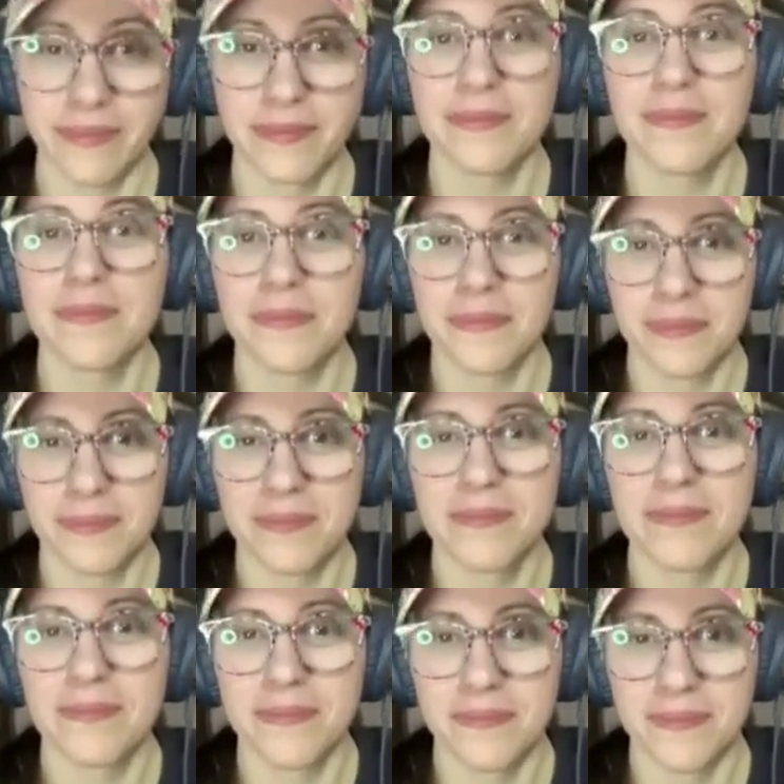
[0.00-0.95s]

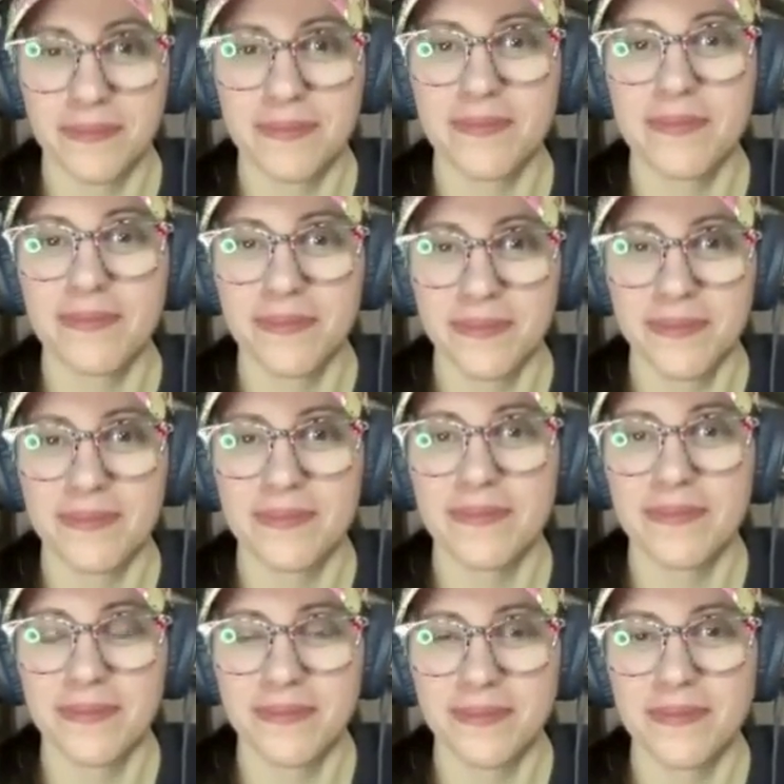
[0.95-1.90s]

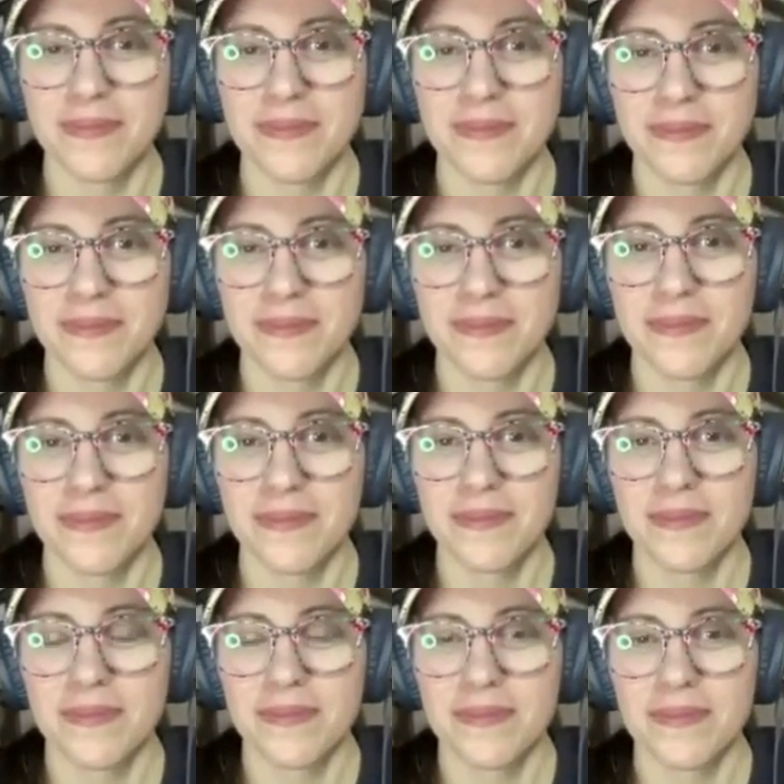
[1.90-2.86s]

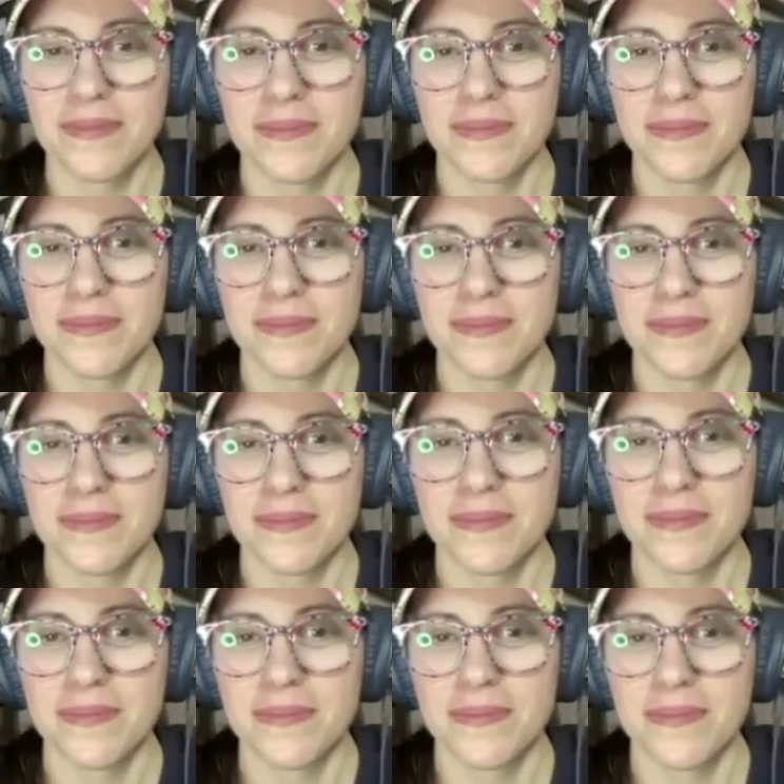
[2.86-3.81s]

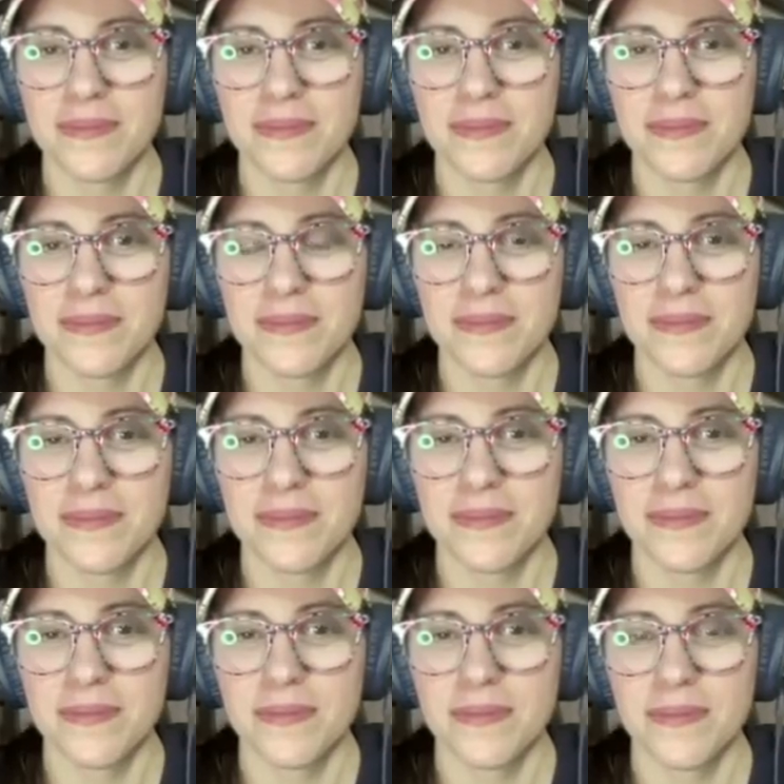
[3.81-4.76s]

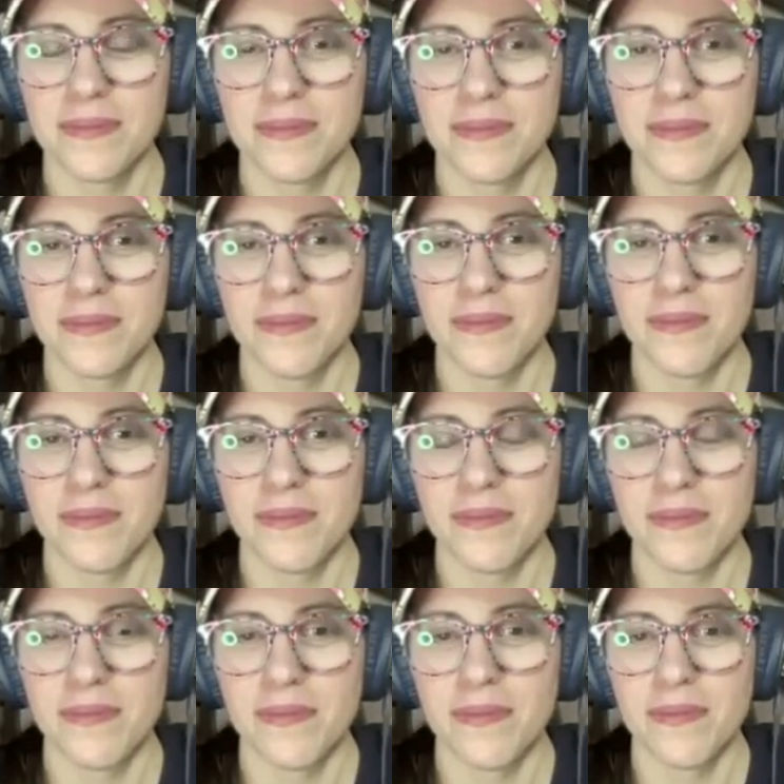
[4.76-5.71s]

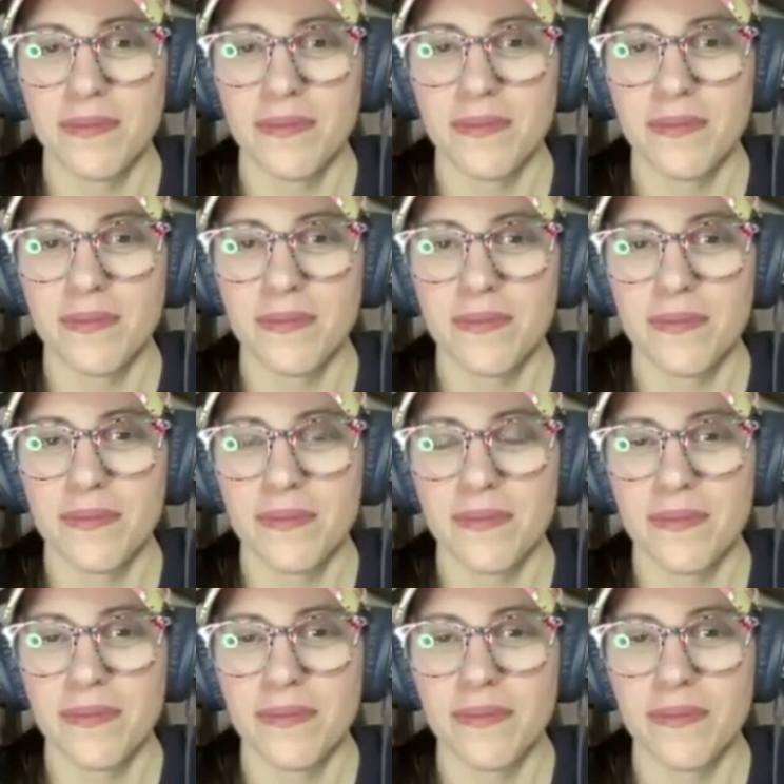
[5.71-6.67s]

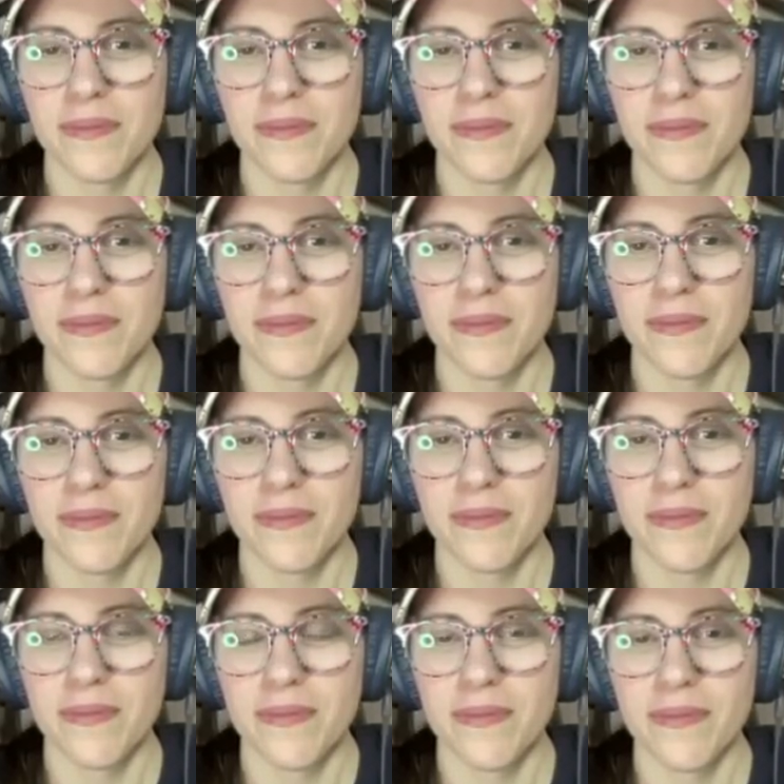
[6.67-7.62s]

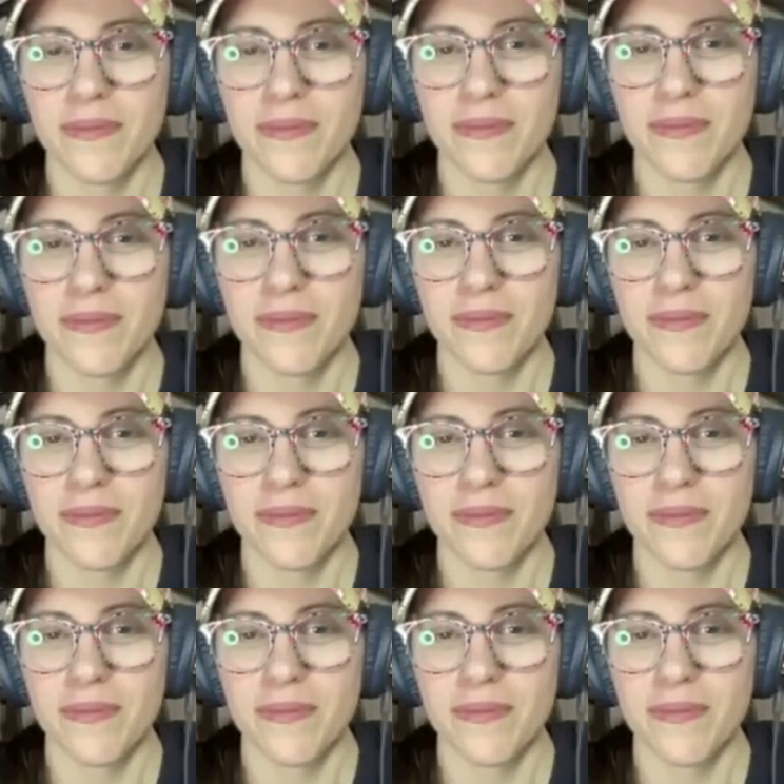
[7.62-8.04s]
This person isn't speaking.